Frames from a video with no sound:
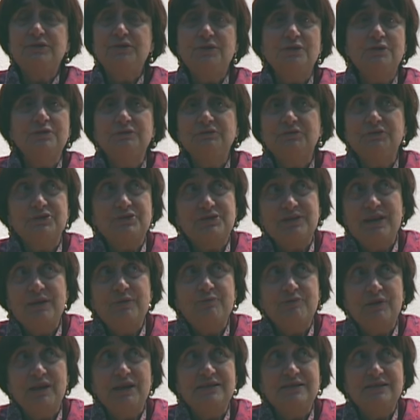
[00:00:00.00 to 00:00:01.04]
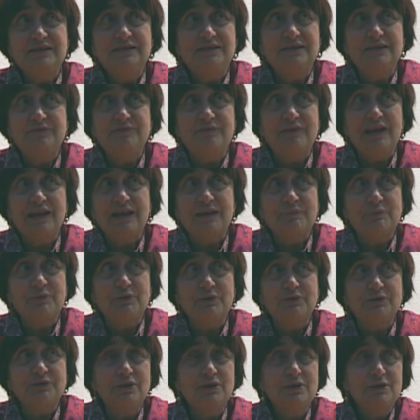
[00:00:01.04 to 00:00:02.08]
You know, the same way I did in
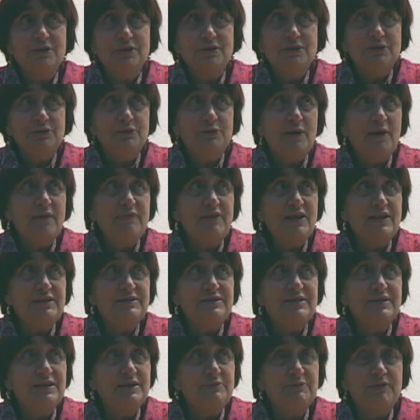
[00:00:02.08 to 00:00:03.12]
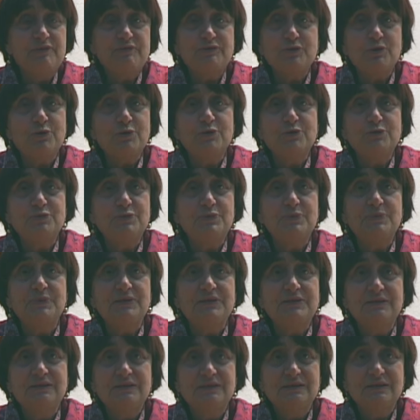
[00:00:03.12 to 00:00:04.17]
Vagabond to have that scene with the old
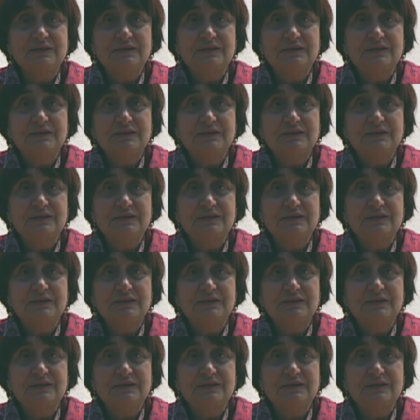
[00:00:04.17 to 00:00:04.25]
woman.